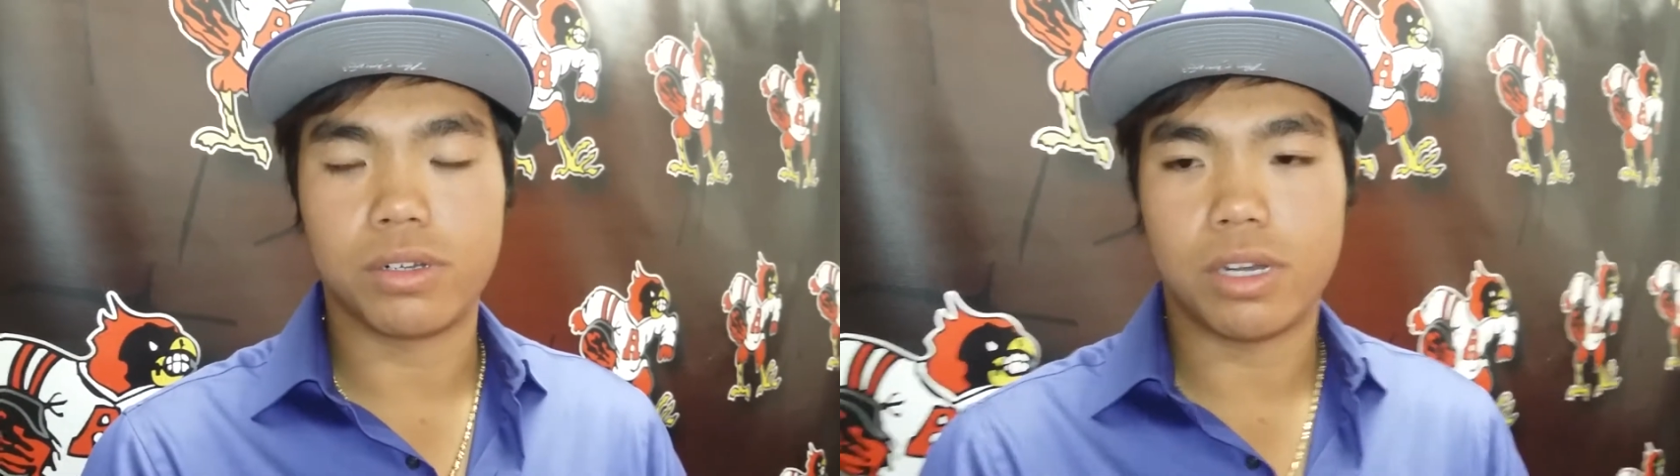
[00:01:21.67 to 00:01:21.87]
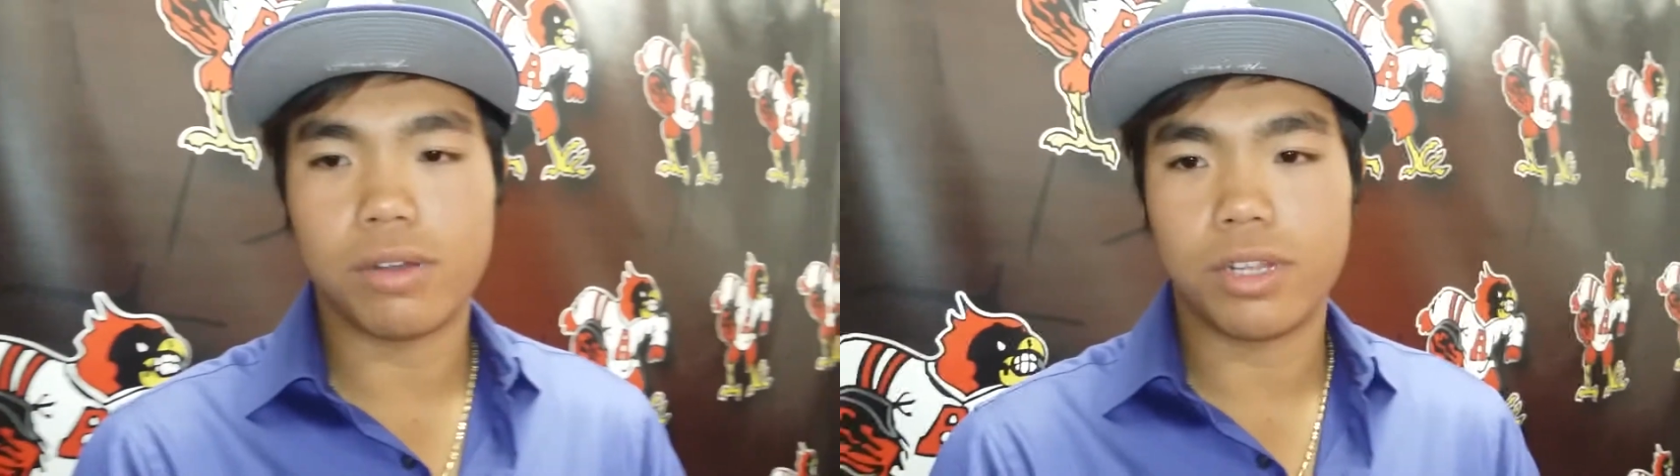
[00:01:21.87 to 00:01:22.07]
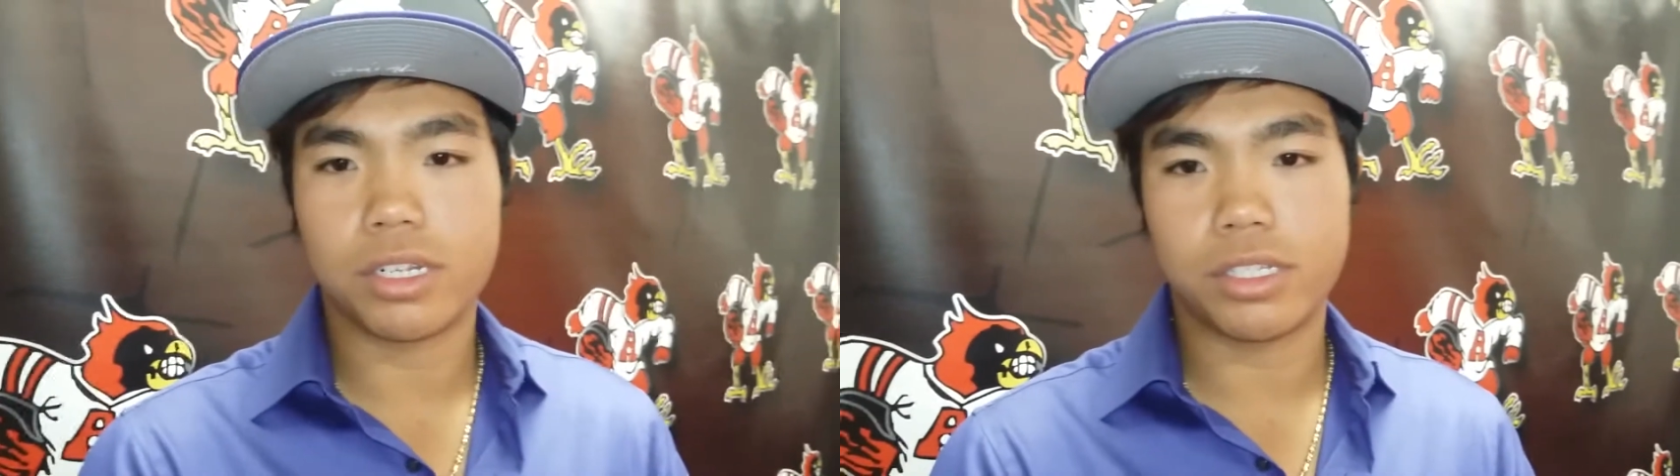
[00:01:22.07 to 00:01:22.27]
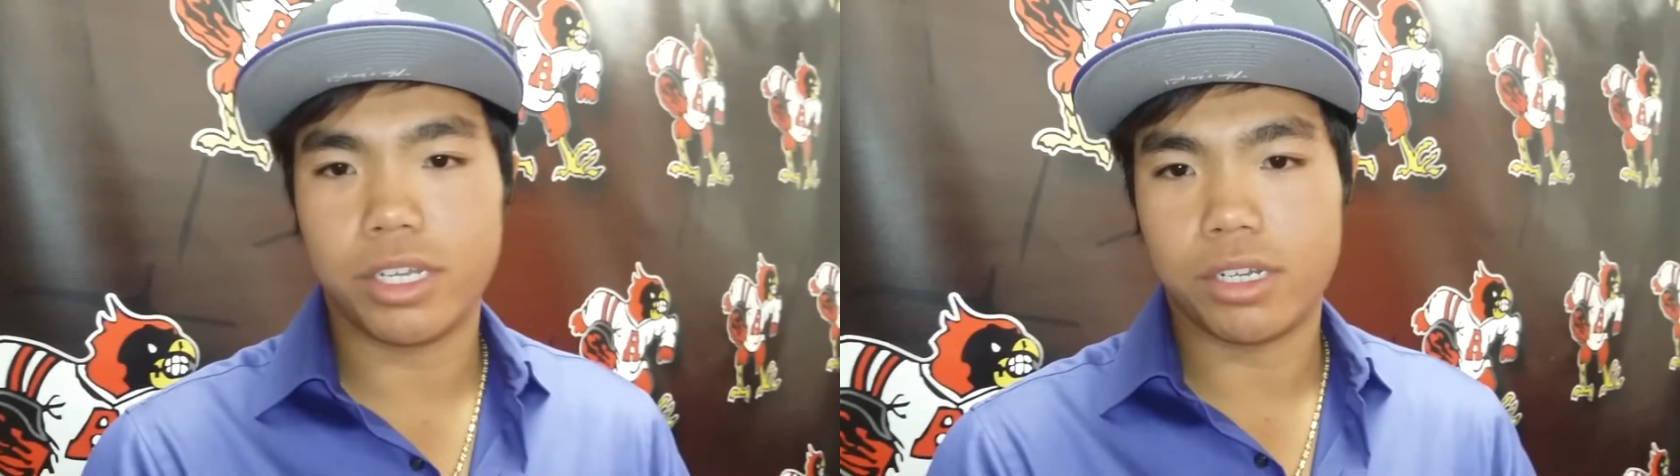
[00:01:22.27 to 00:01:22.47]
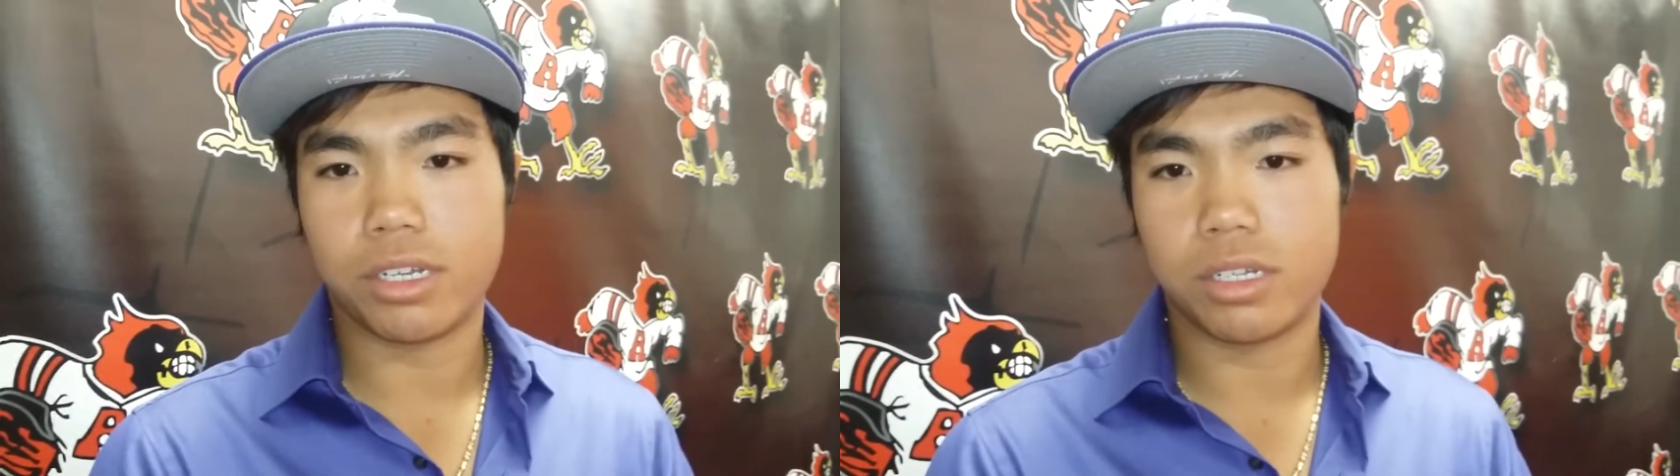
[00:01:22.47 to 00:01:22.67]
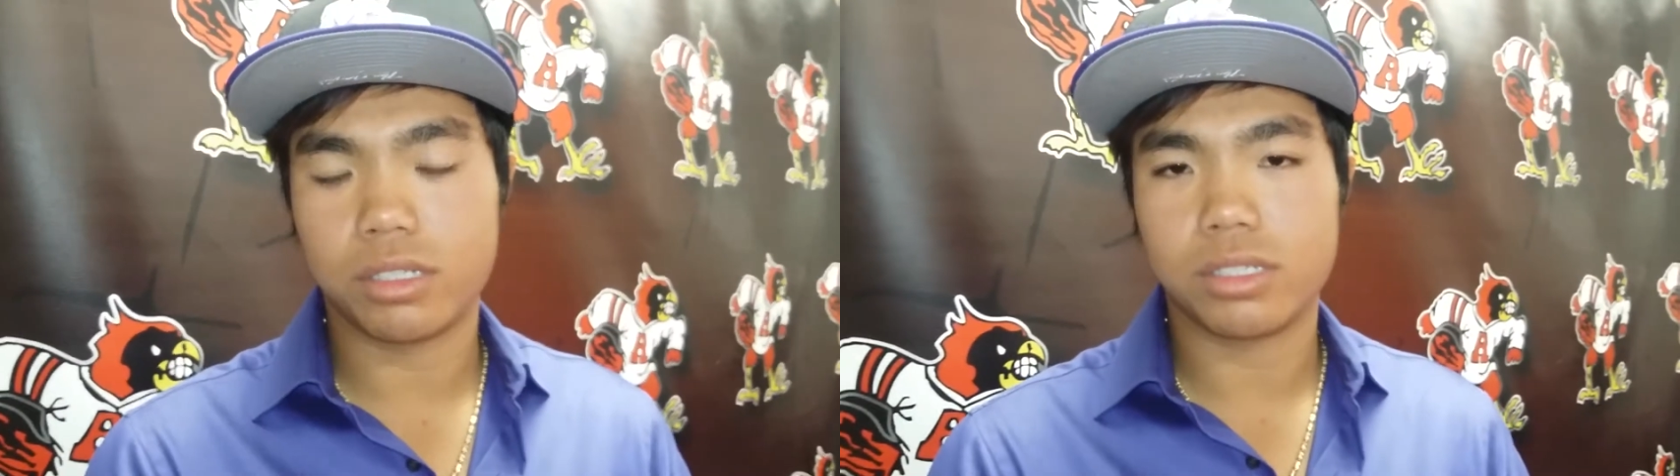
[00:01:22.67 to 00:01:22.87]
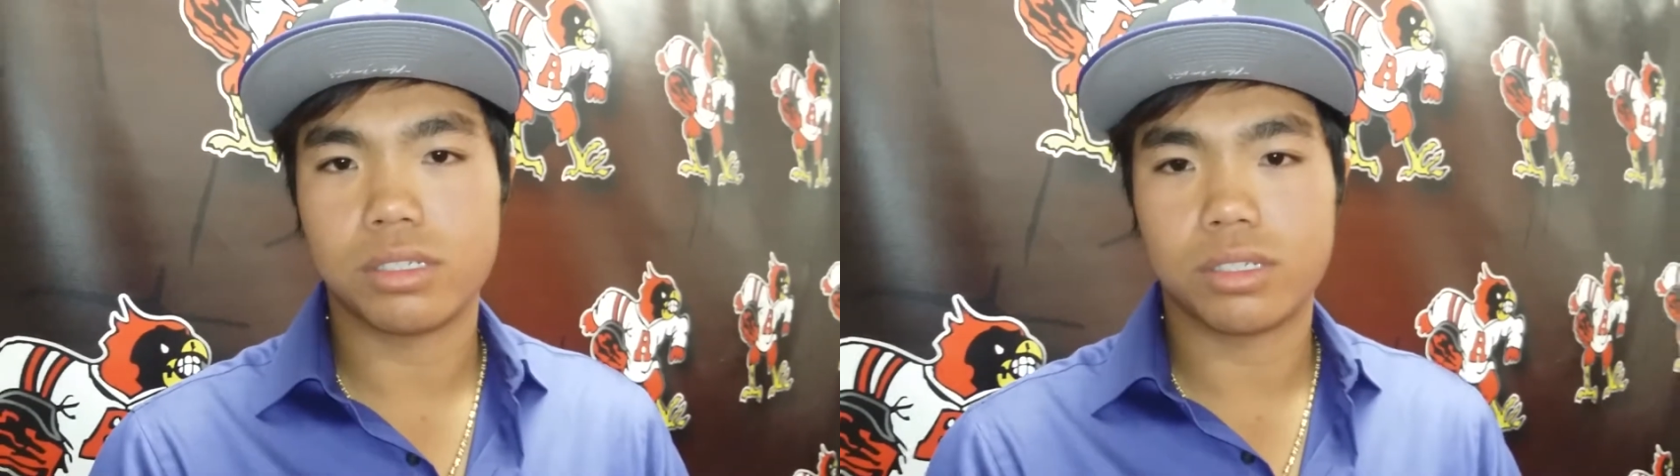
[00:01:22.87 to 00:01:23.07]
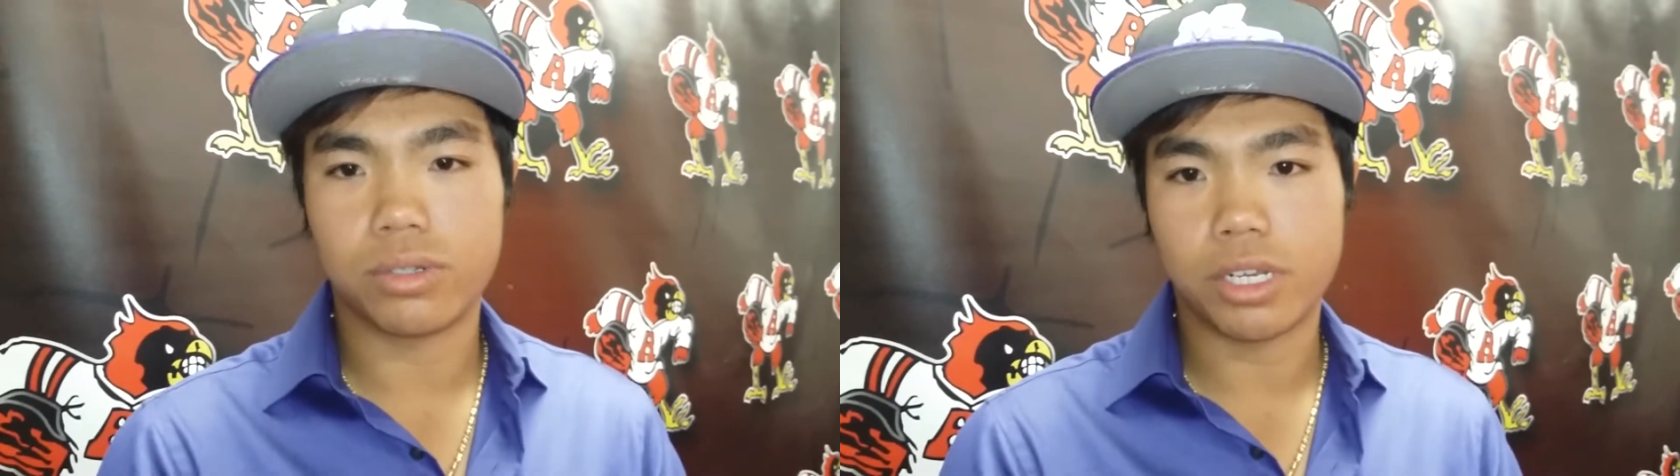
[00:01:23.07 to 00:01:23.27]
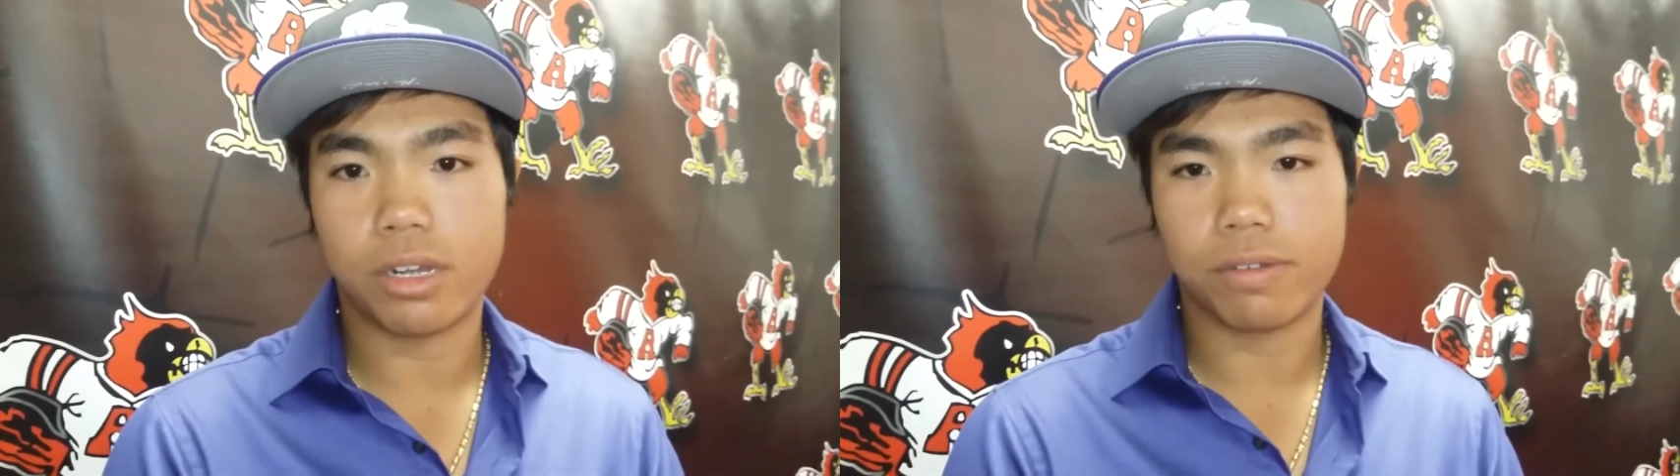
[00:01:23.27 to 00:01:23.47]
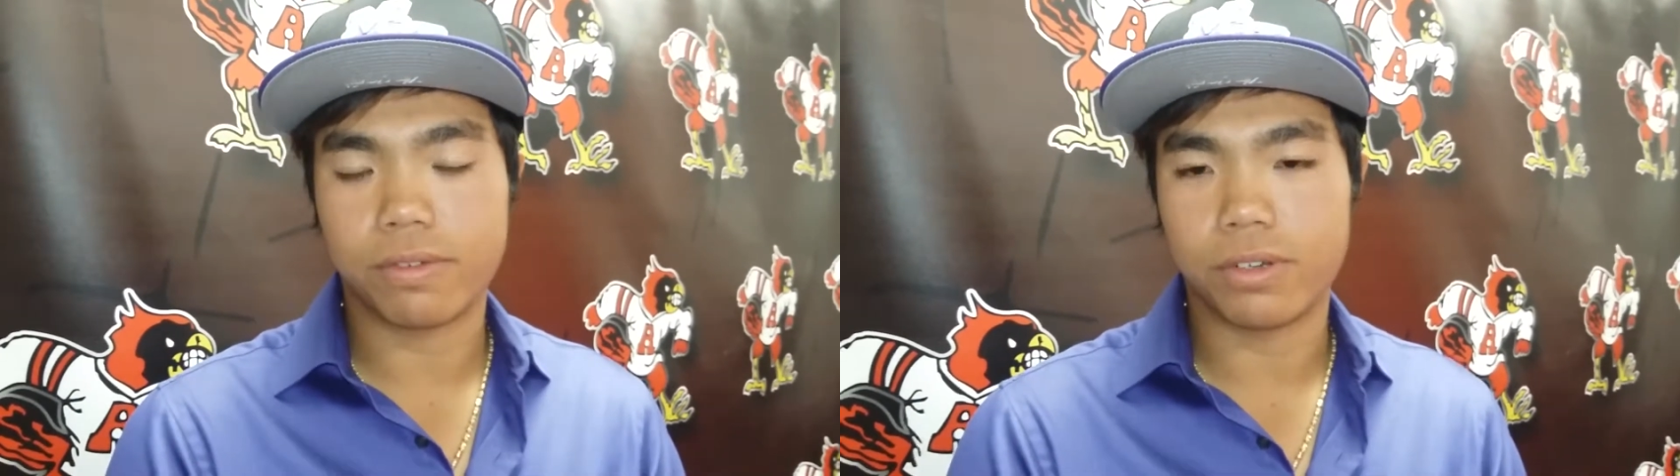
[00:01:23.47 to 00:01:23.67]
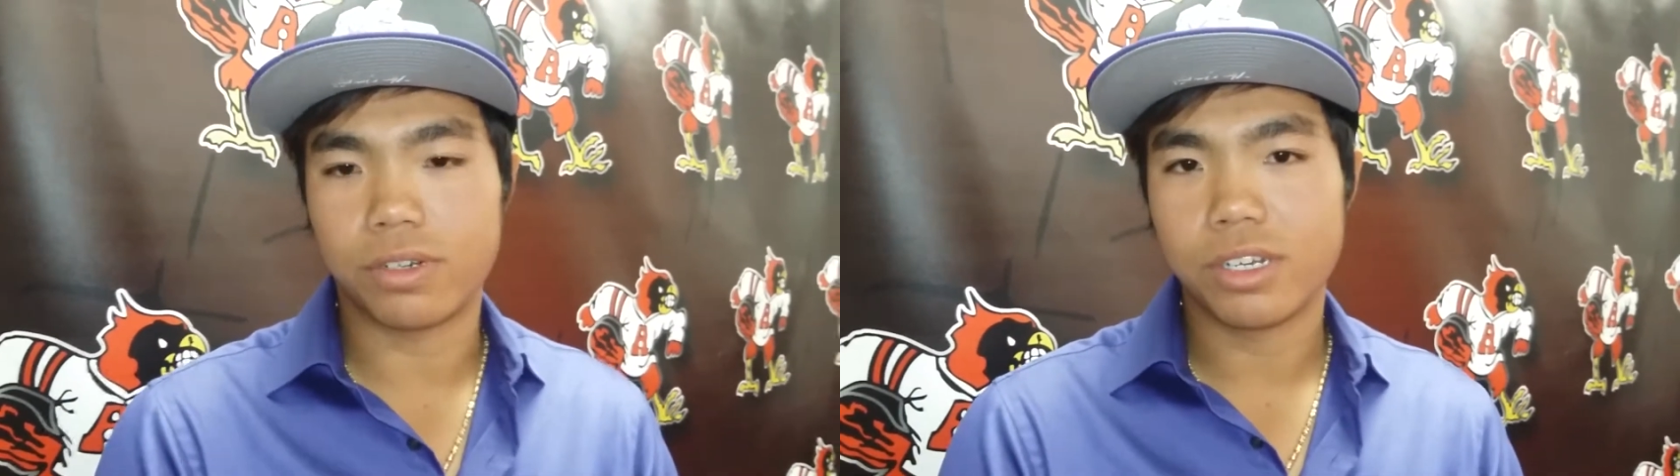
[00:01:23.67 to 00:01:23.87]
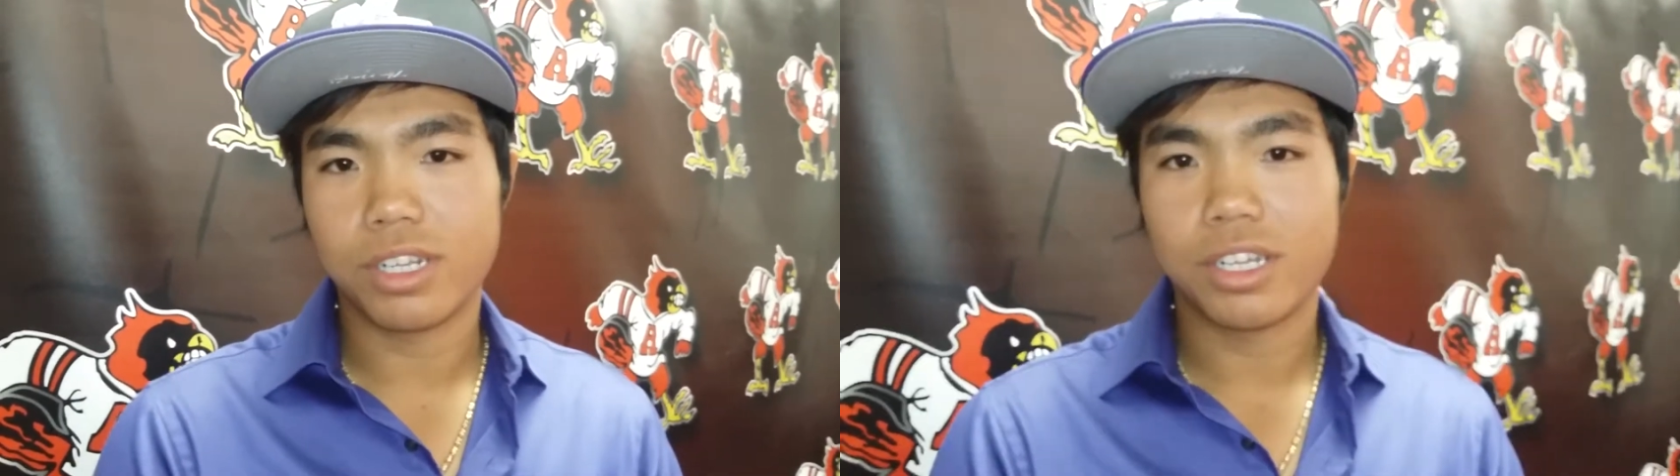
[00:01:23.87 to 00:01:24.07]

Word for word: I would like to thank uh, Coach Howard for